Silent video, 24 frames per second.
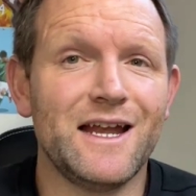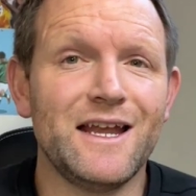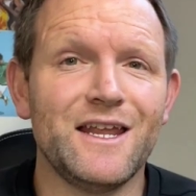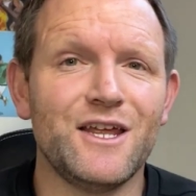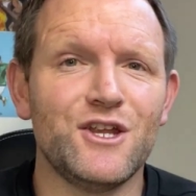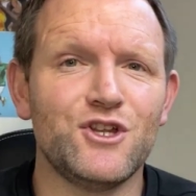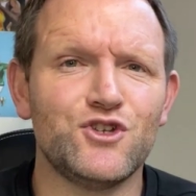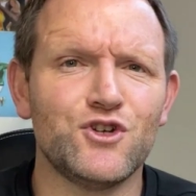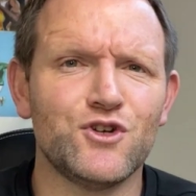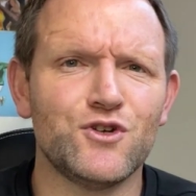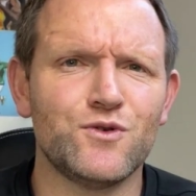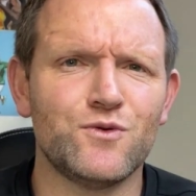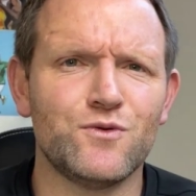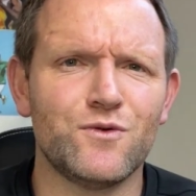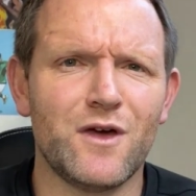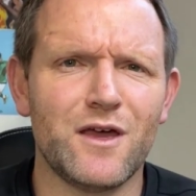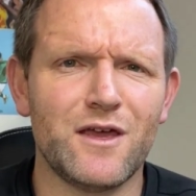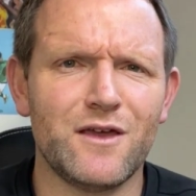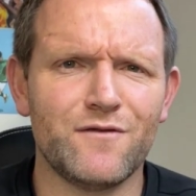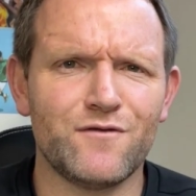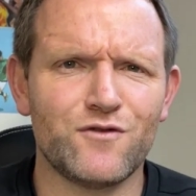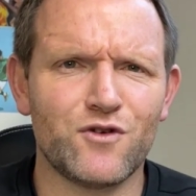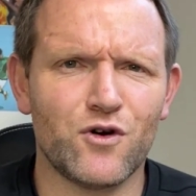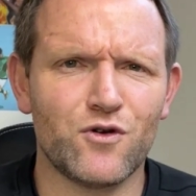journal that
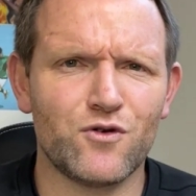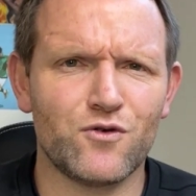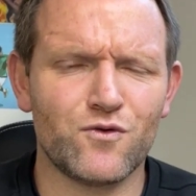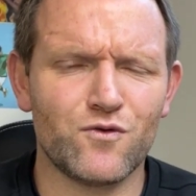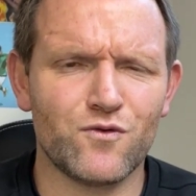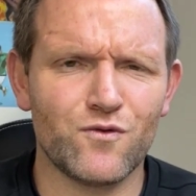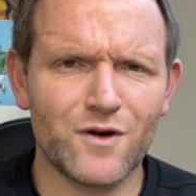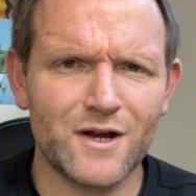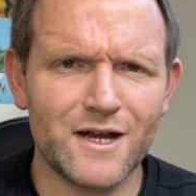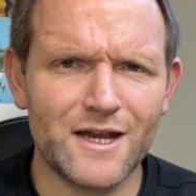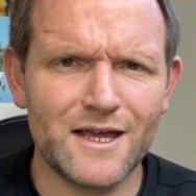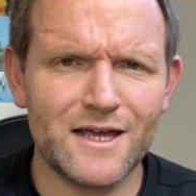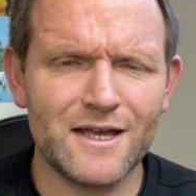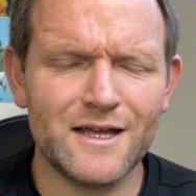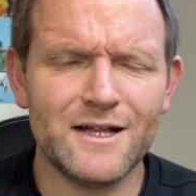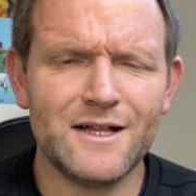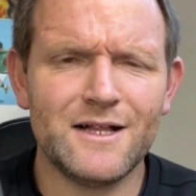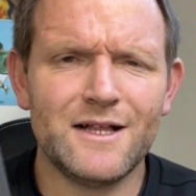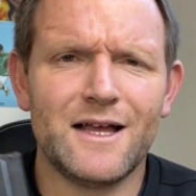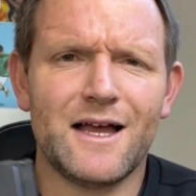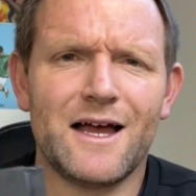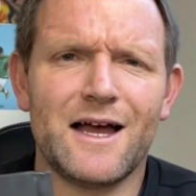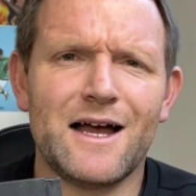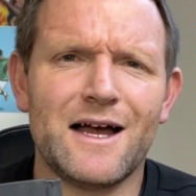you've got already.
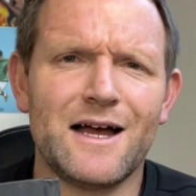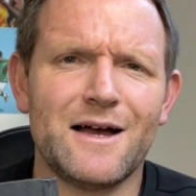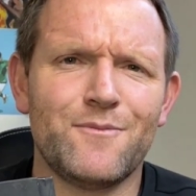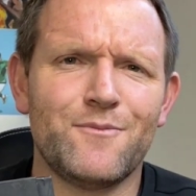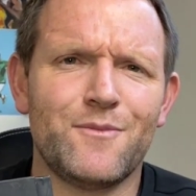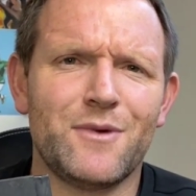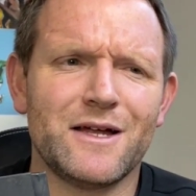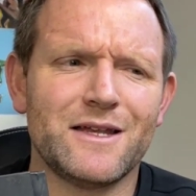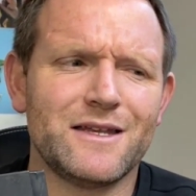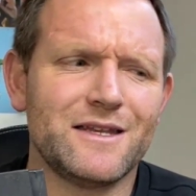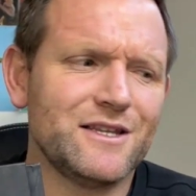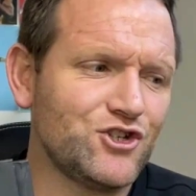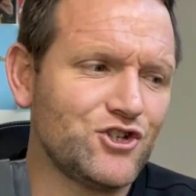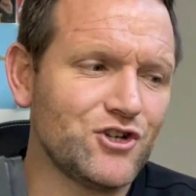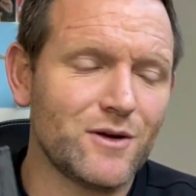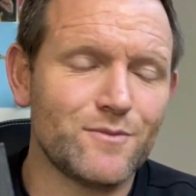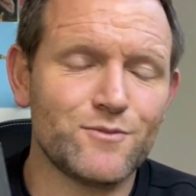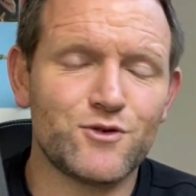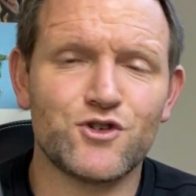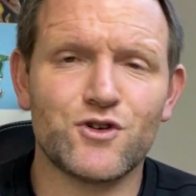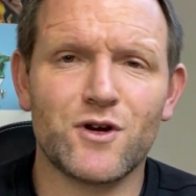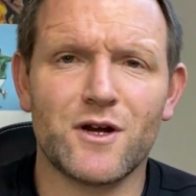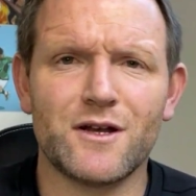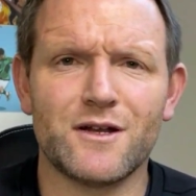But let's jump
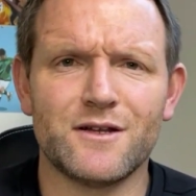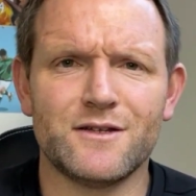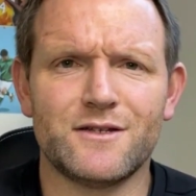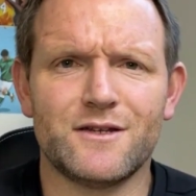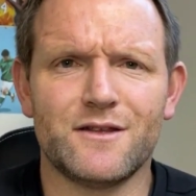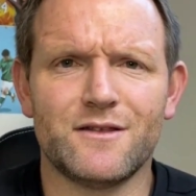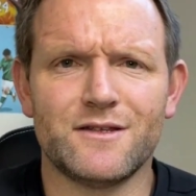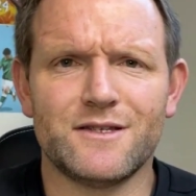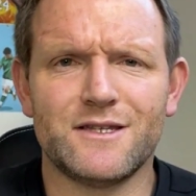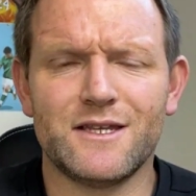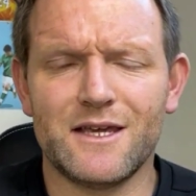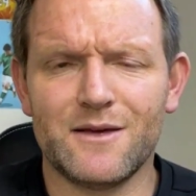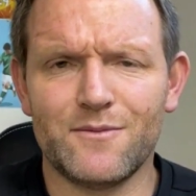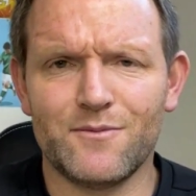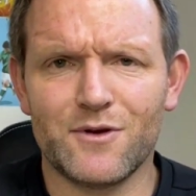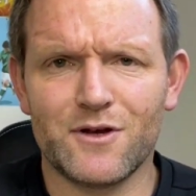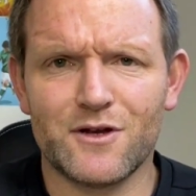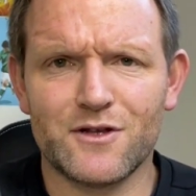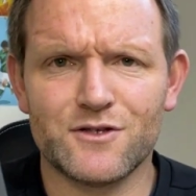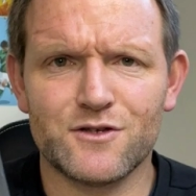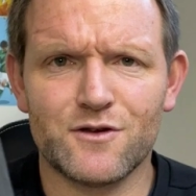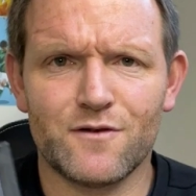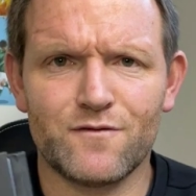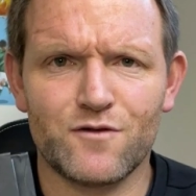straight into the 10
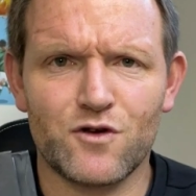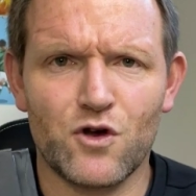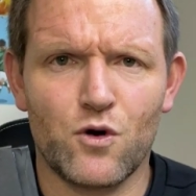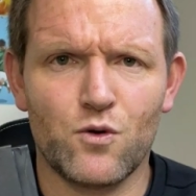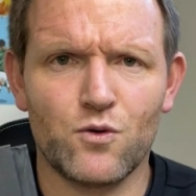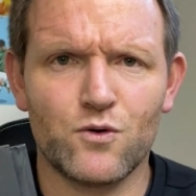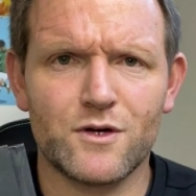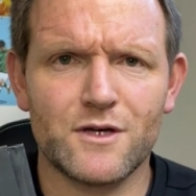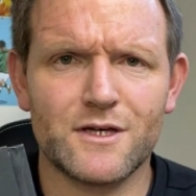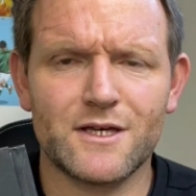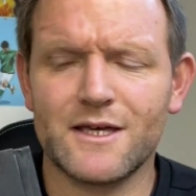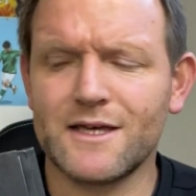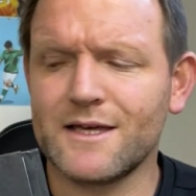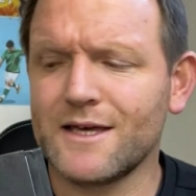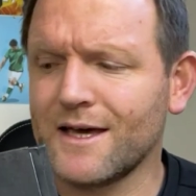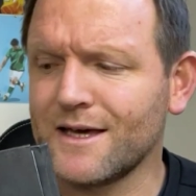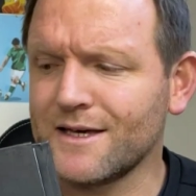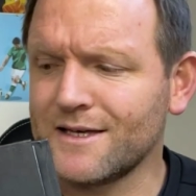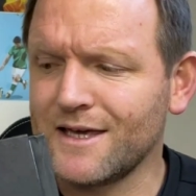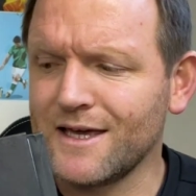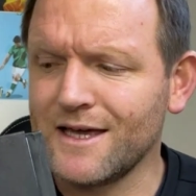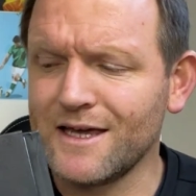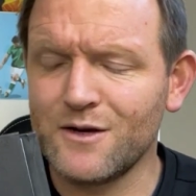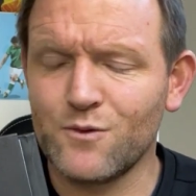pillars of goal kicking.
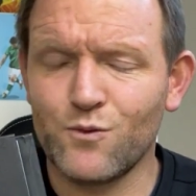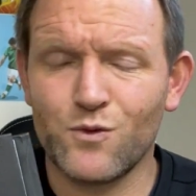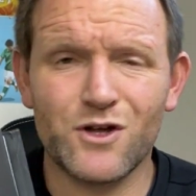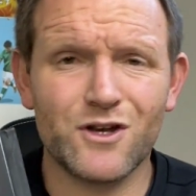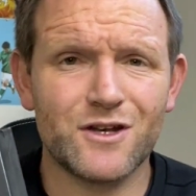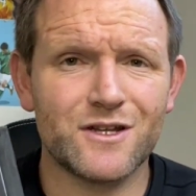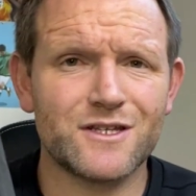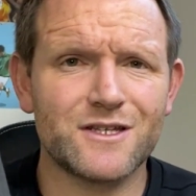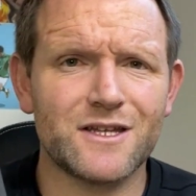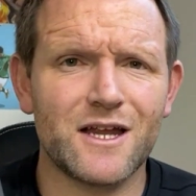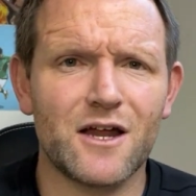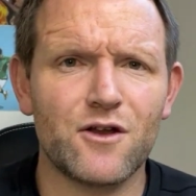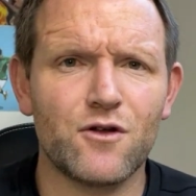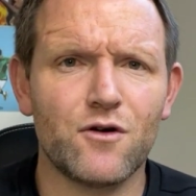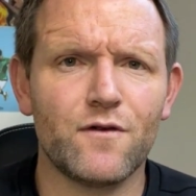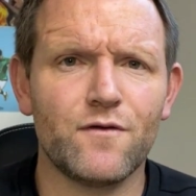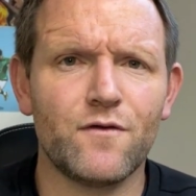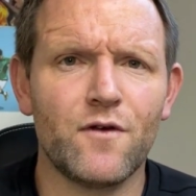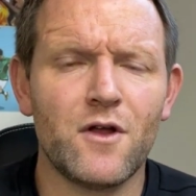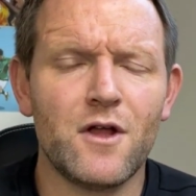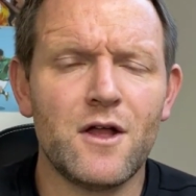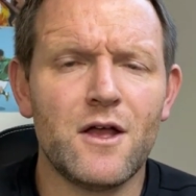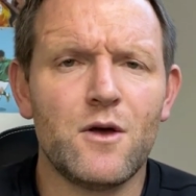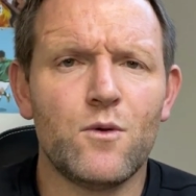Again, we're going to start
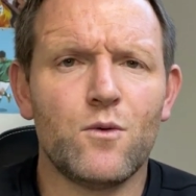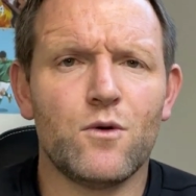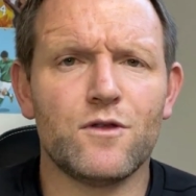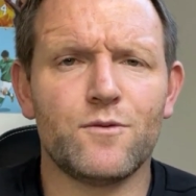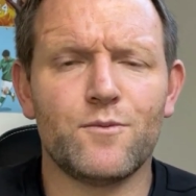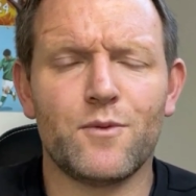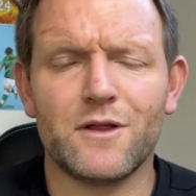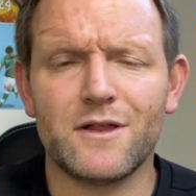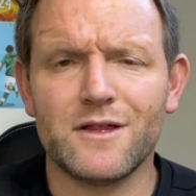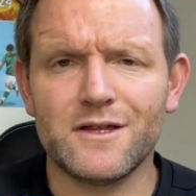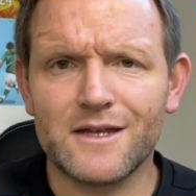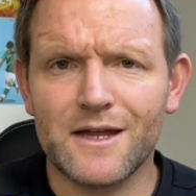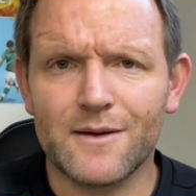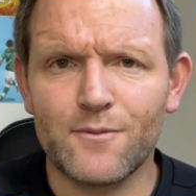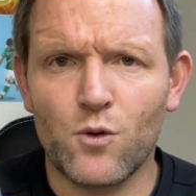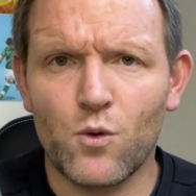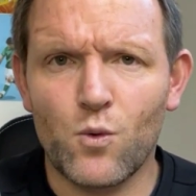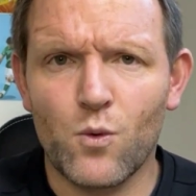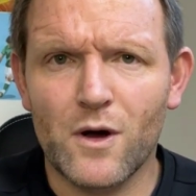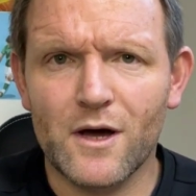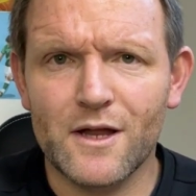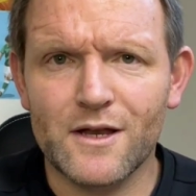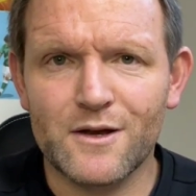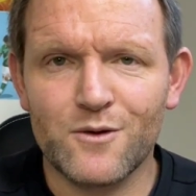off with pillar number
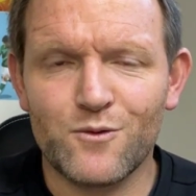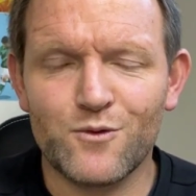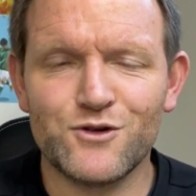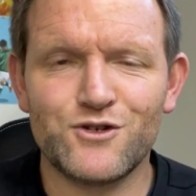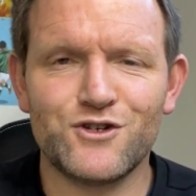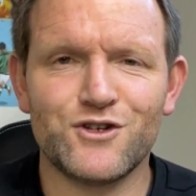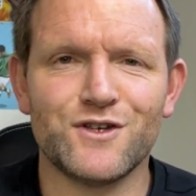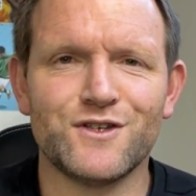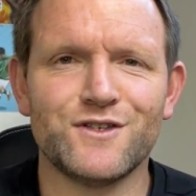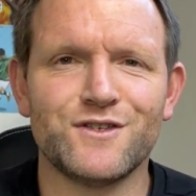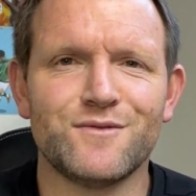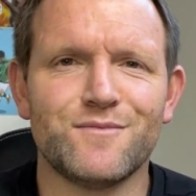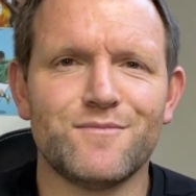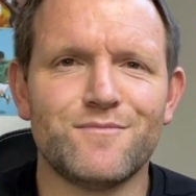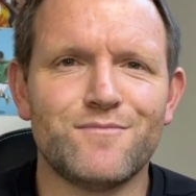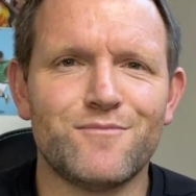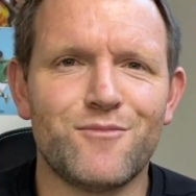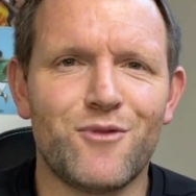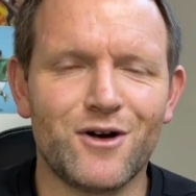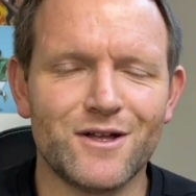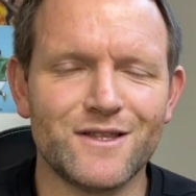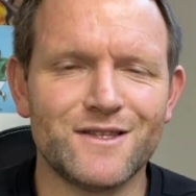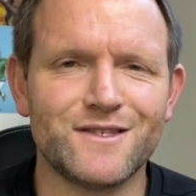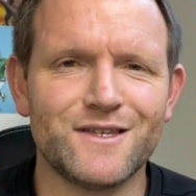1, which is
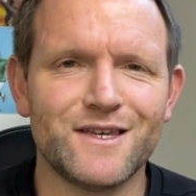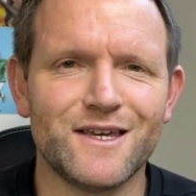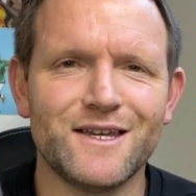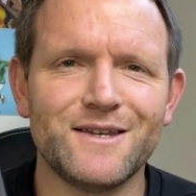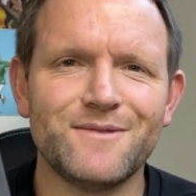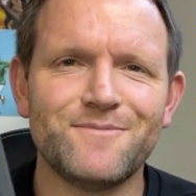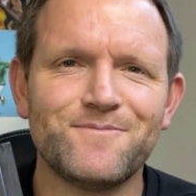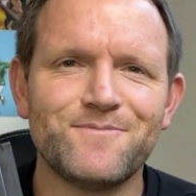mindset.